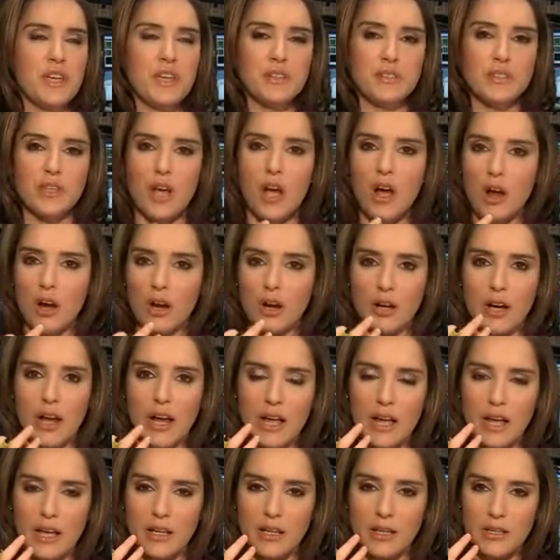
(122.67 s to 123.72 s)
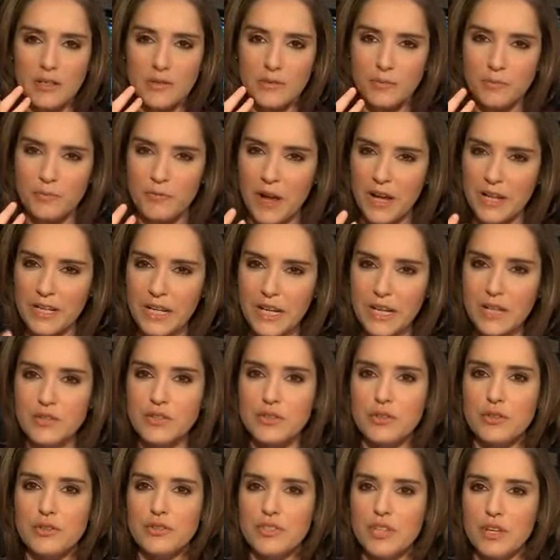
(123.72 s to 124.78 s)
these are uh,
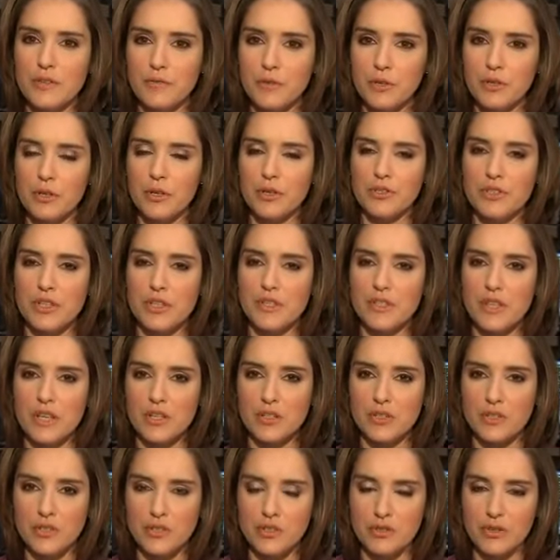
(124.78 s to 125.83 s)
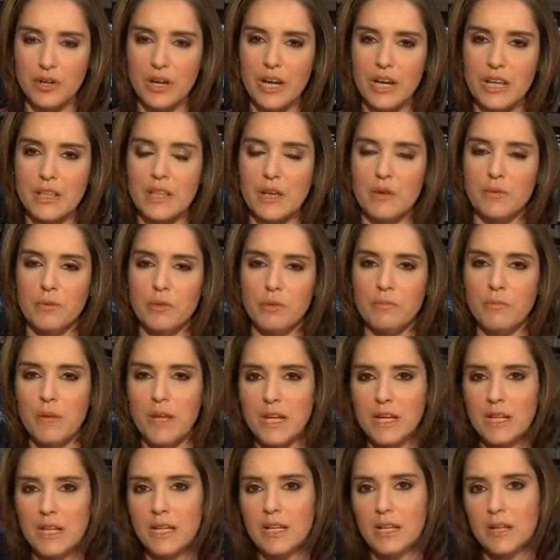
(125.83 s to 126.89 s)
financial difficulties and strain that would
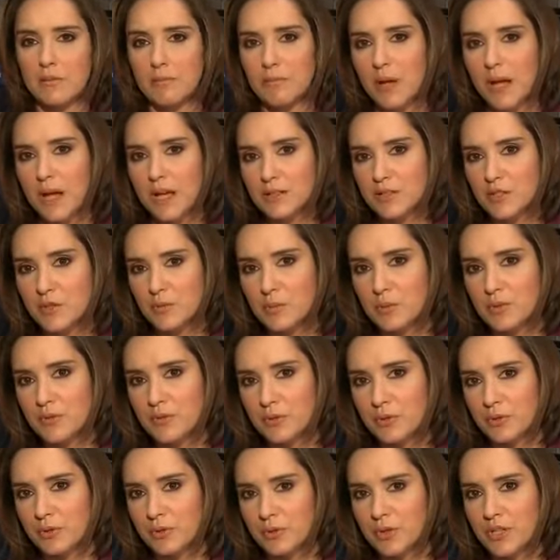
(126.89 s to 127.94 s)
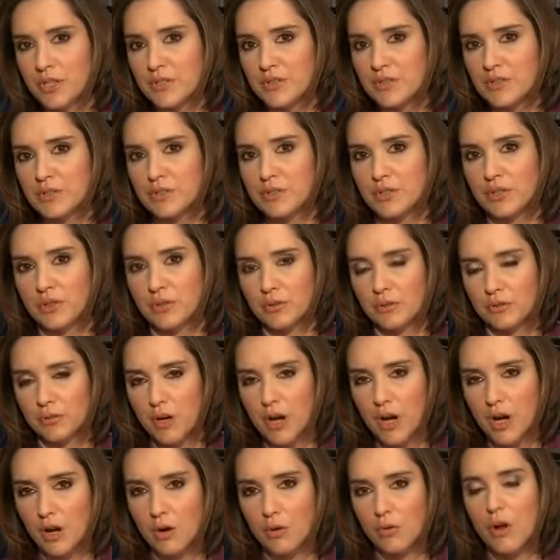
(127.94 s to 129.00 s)
make it impossible for Greece to
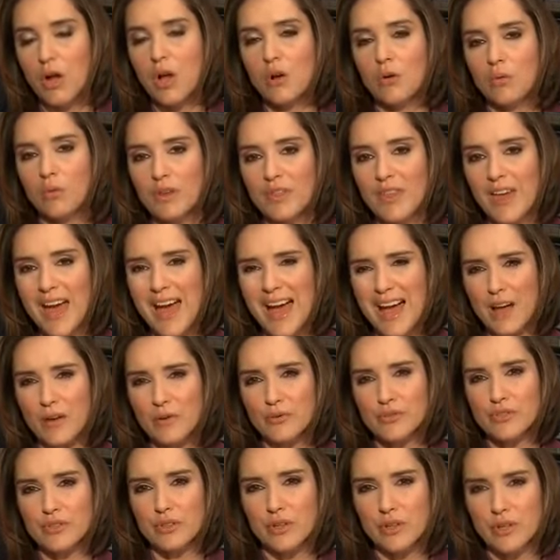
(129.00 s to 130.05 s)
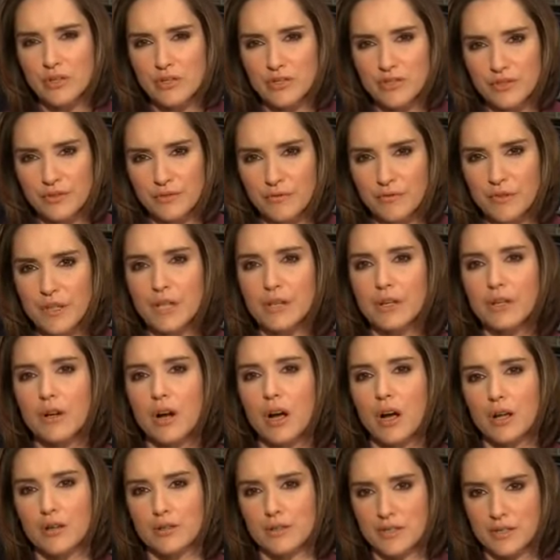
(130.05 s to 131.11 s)
grow without severe
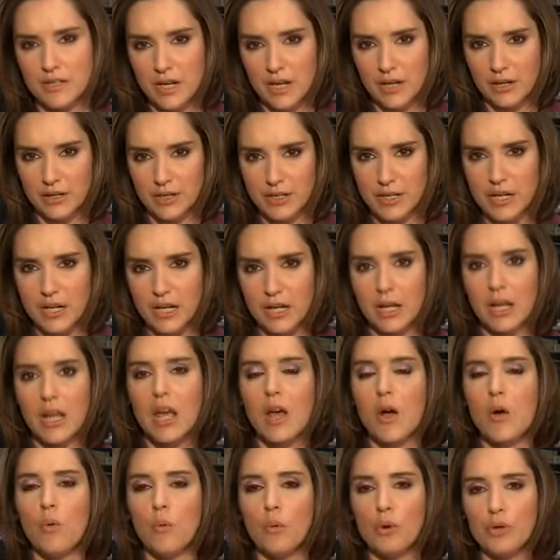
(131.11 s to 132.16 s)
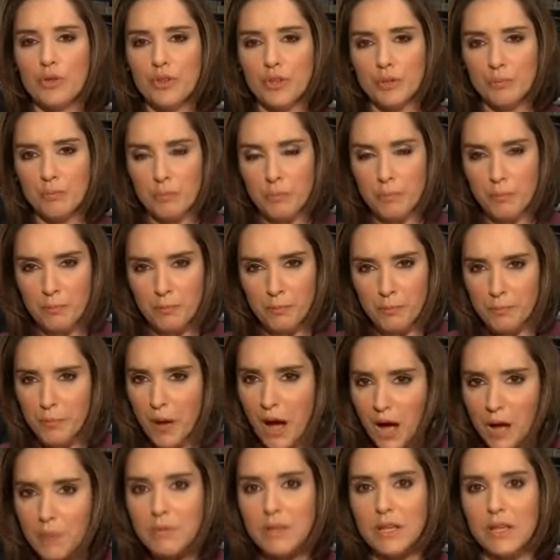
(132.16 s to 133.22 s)
austerity. Will the
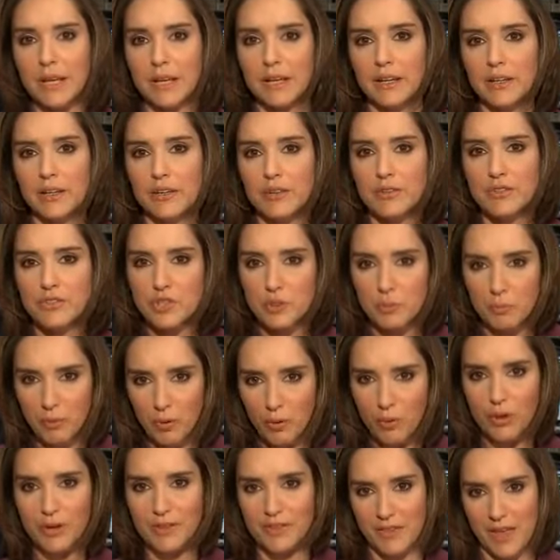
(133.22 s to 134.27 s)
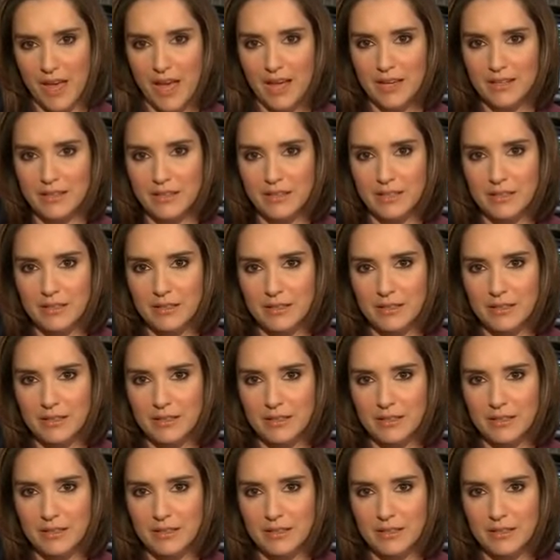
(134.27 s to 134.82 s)
public support that?